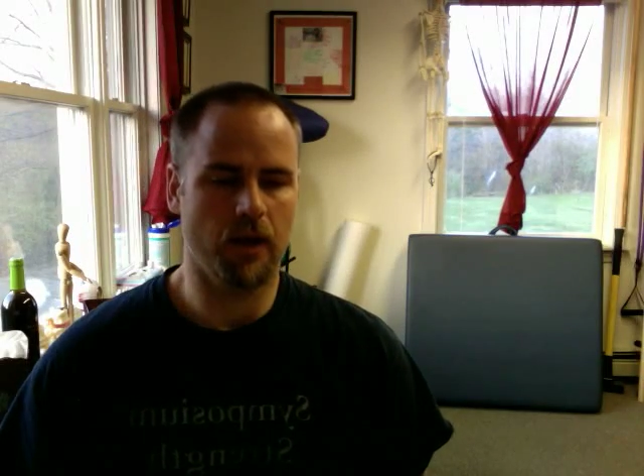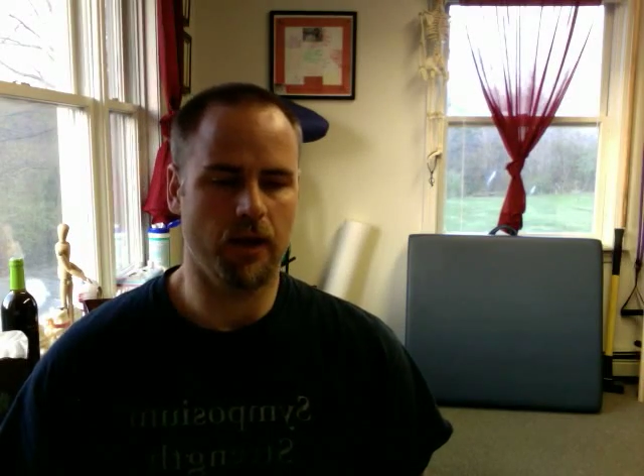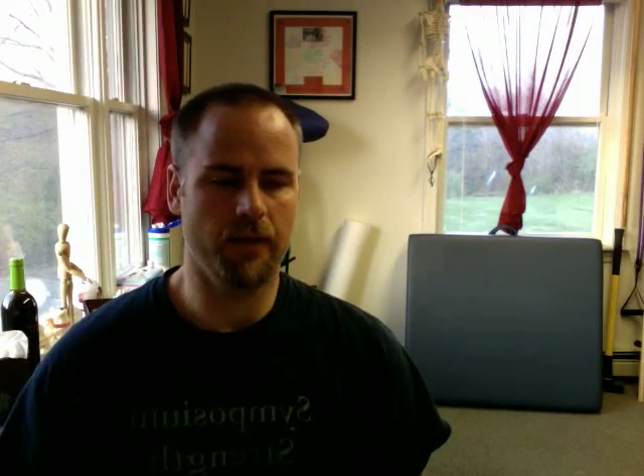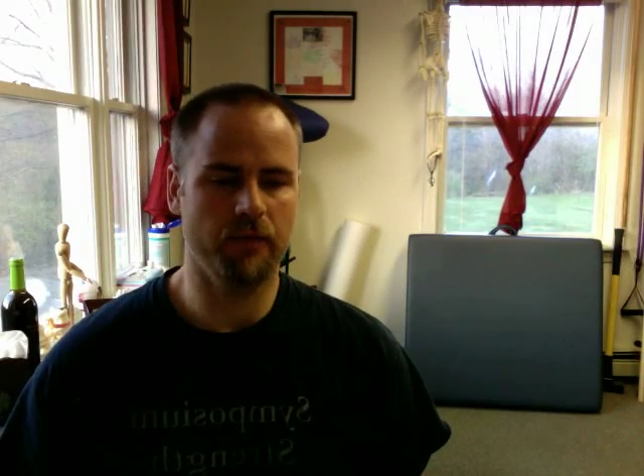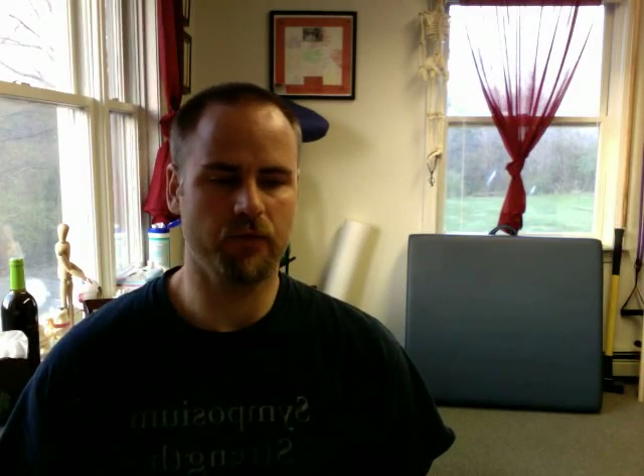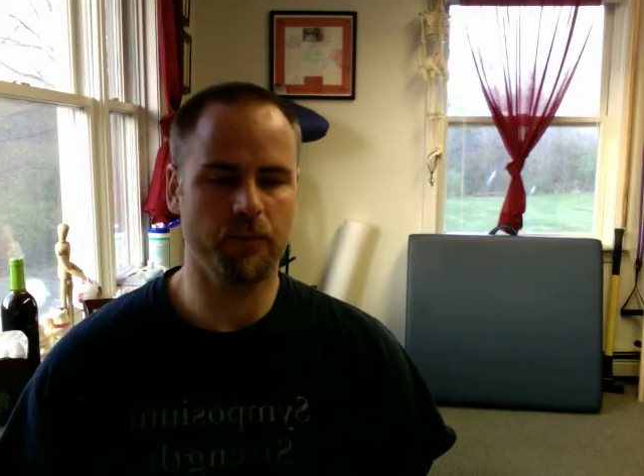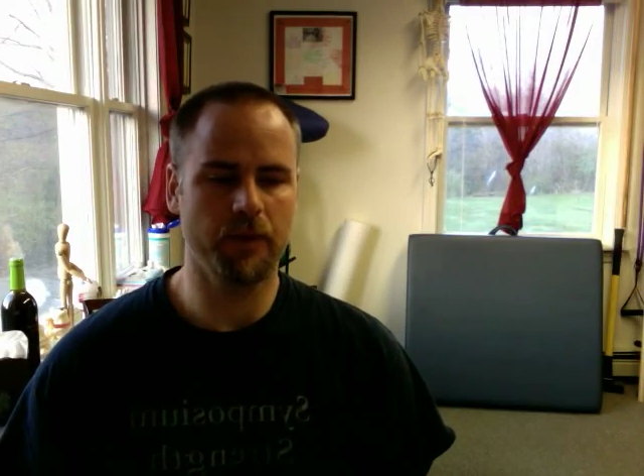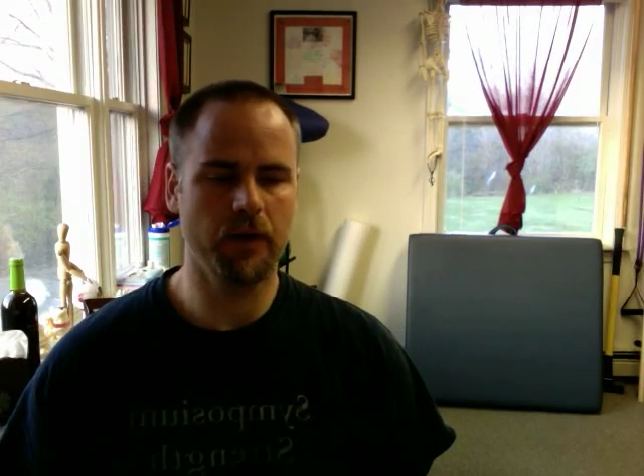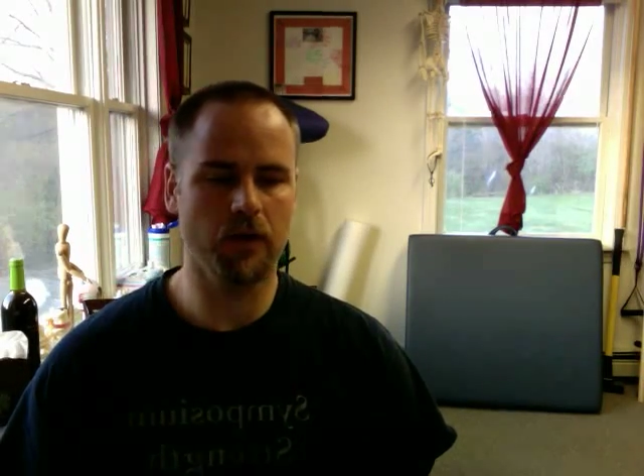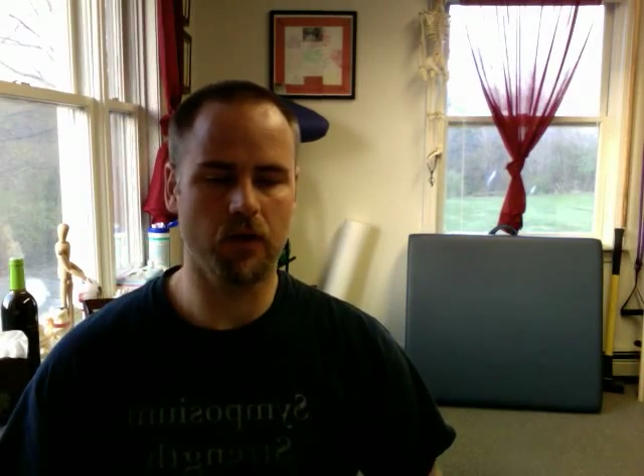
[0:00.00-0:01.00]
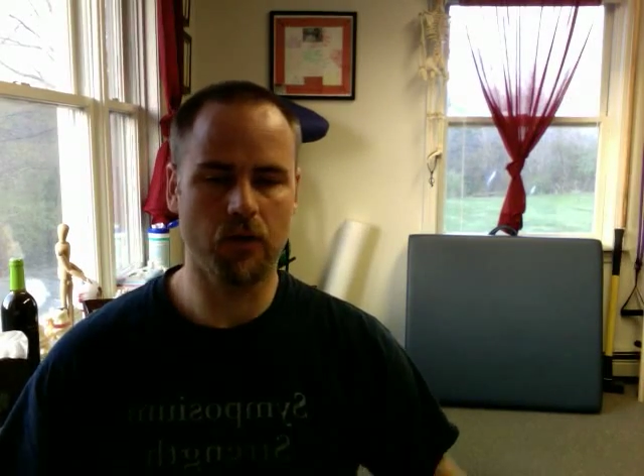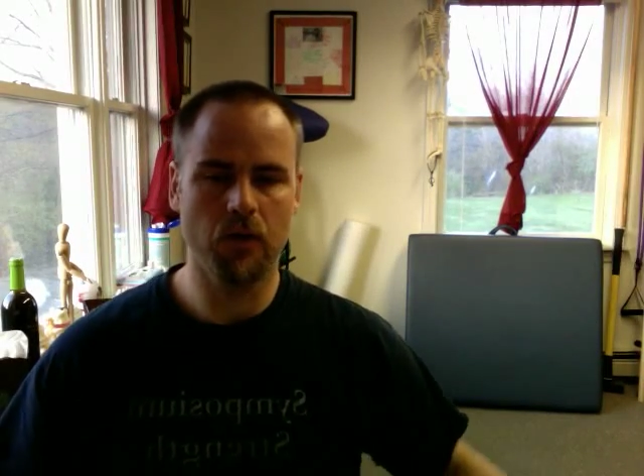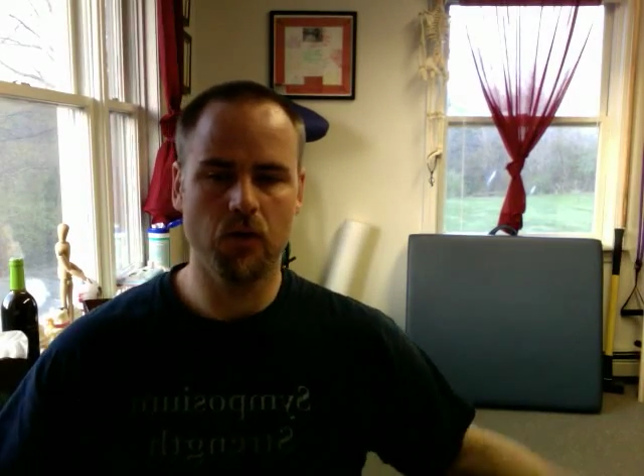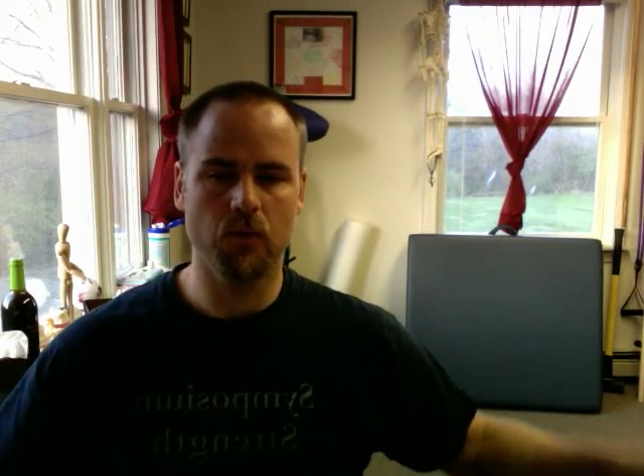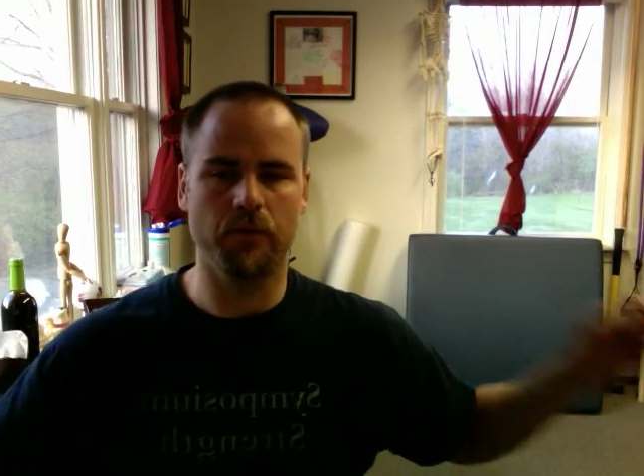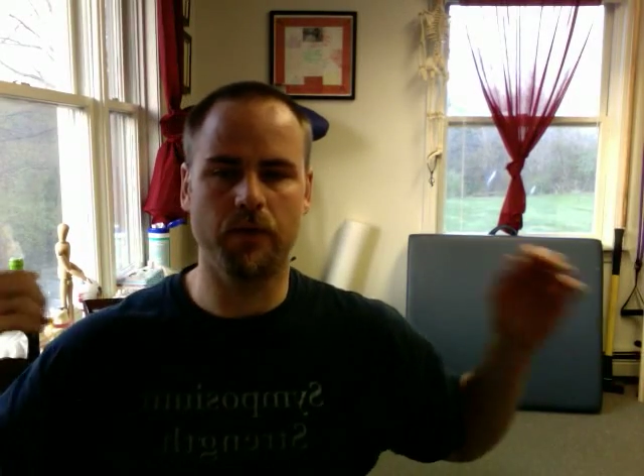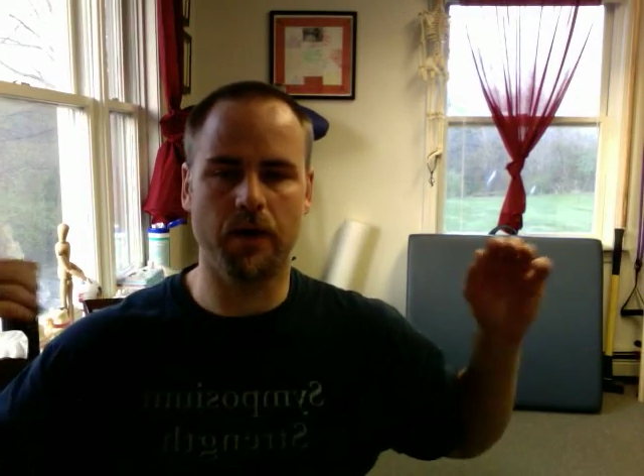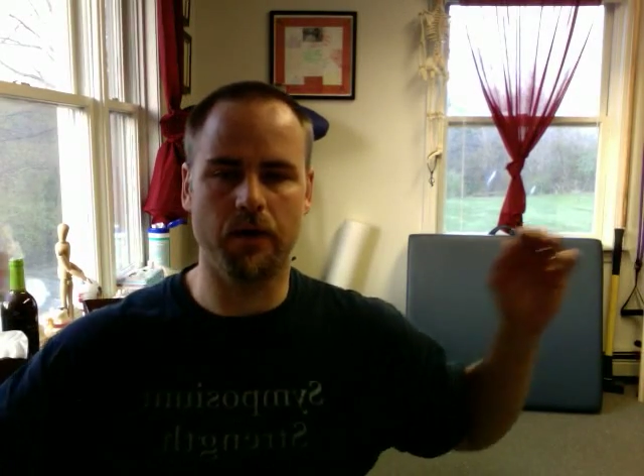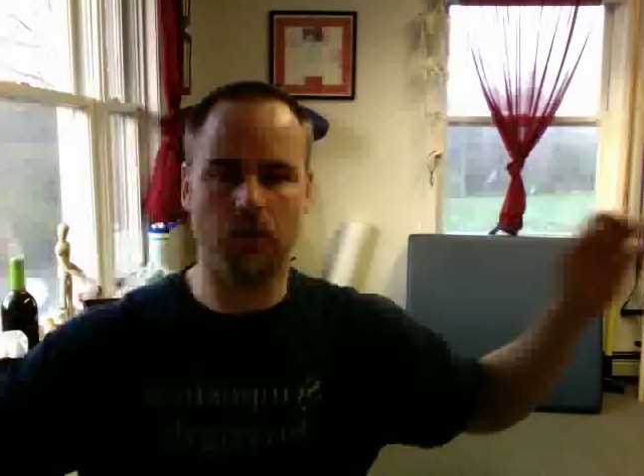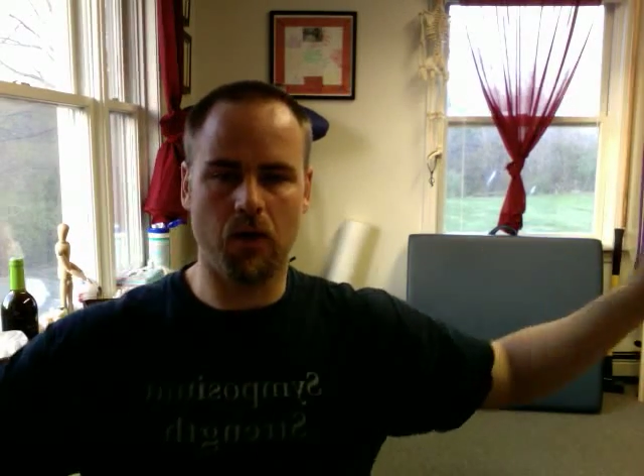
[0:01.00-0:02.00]
And then from here, we've
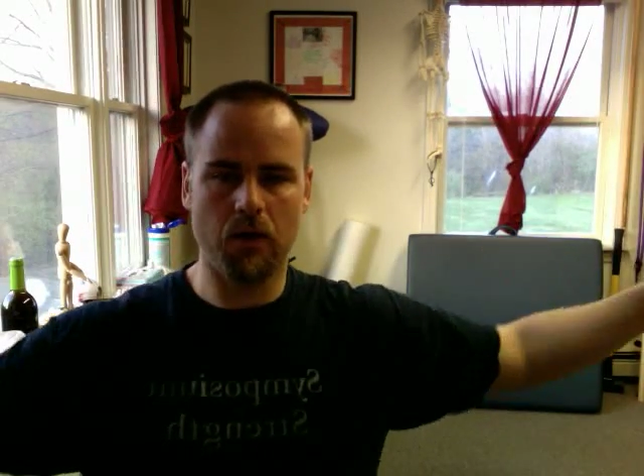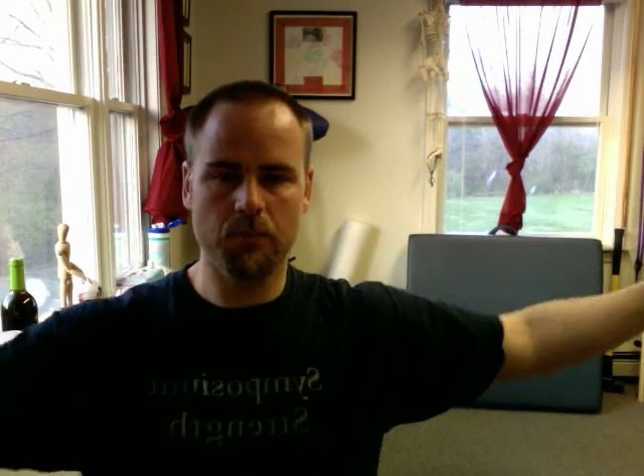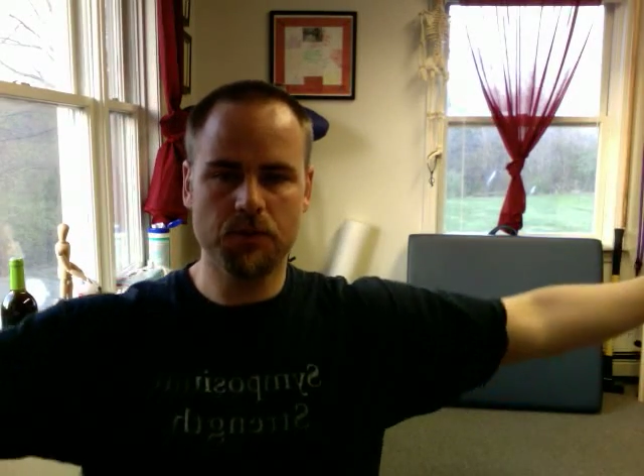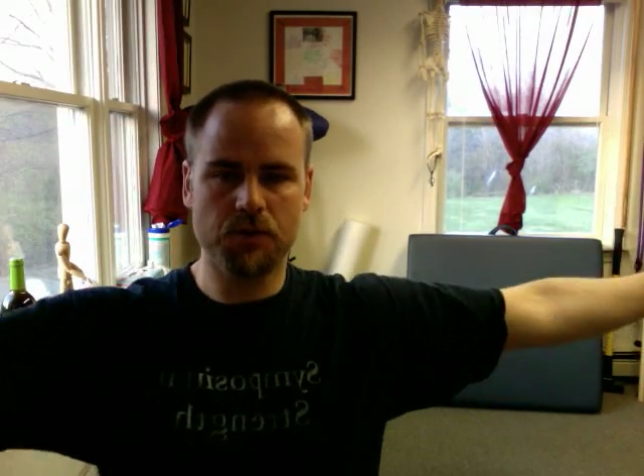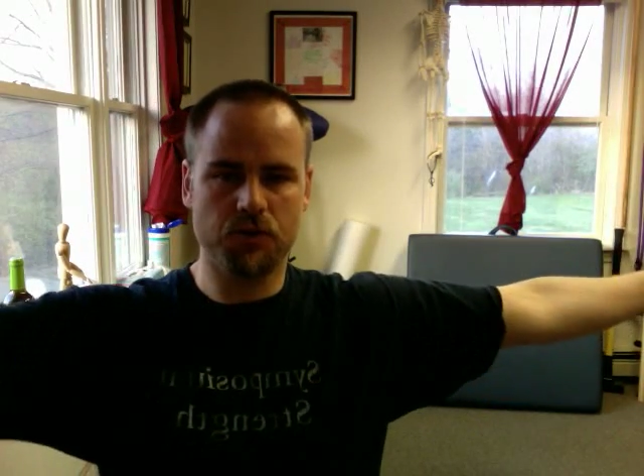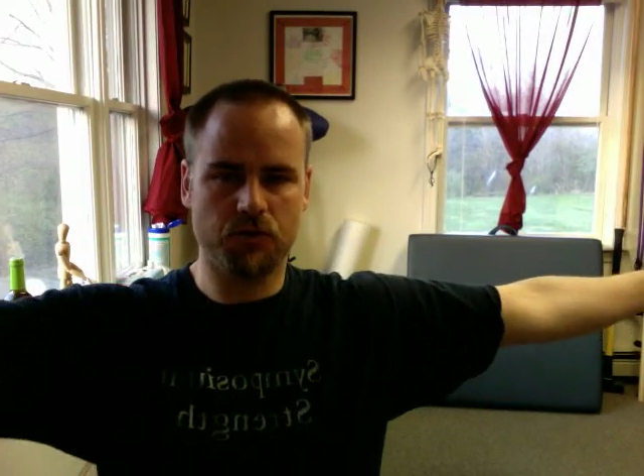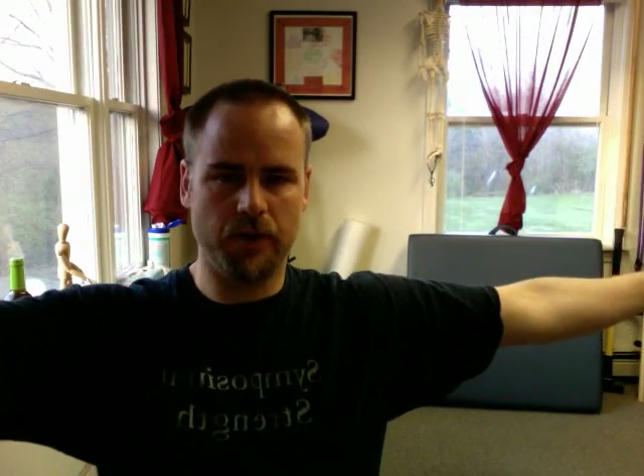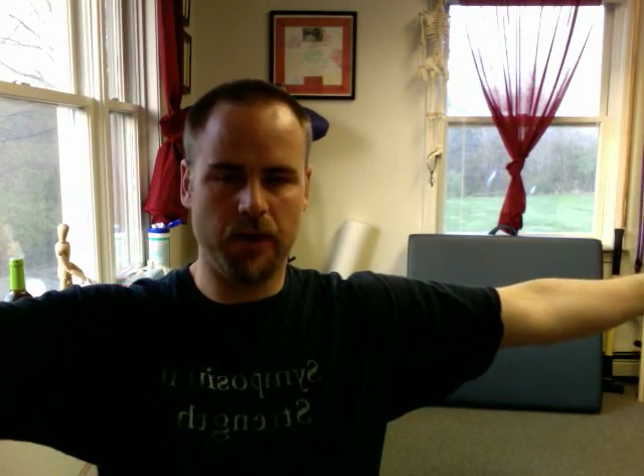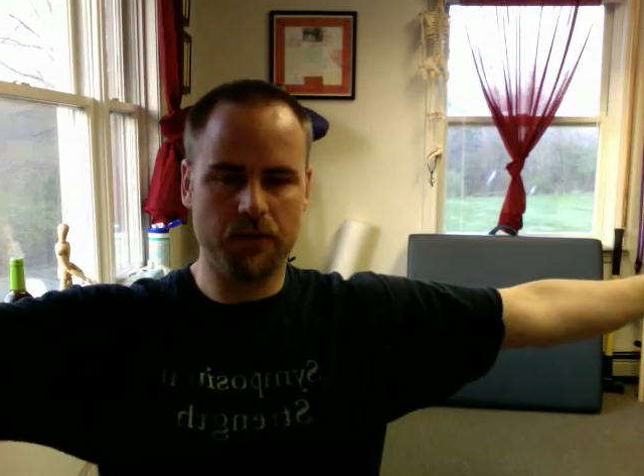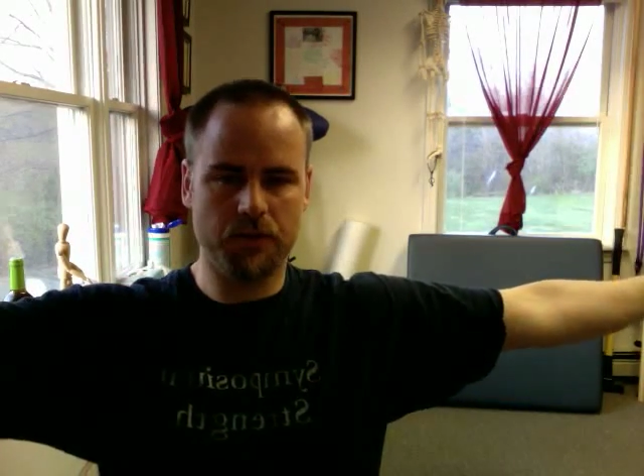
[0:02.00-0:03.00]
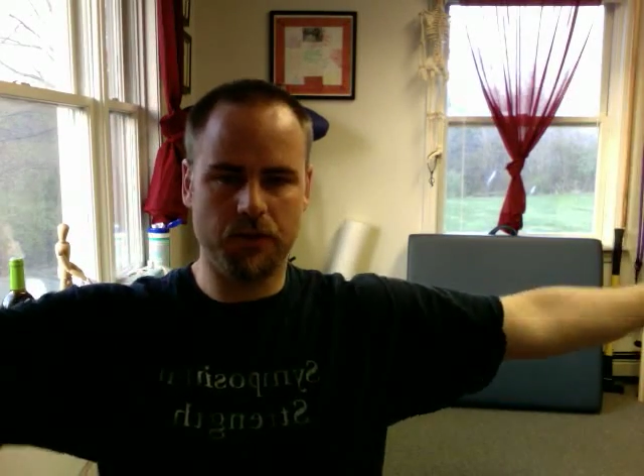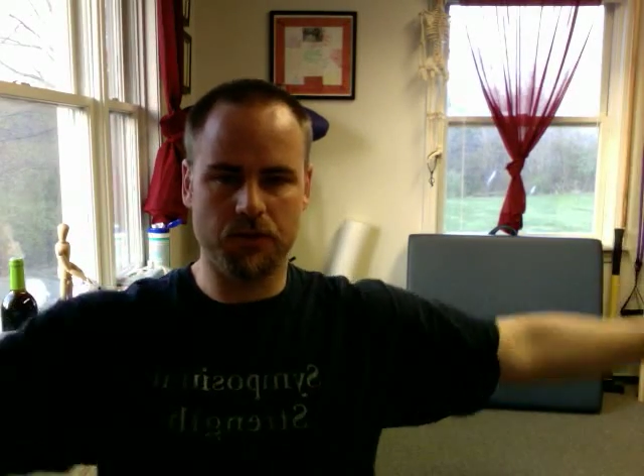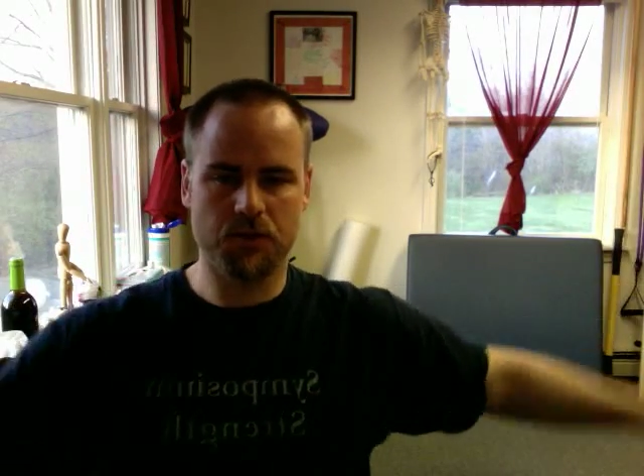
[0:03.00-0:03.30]
got your arms straight out to your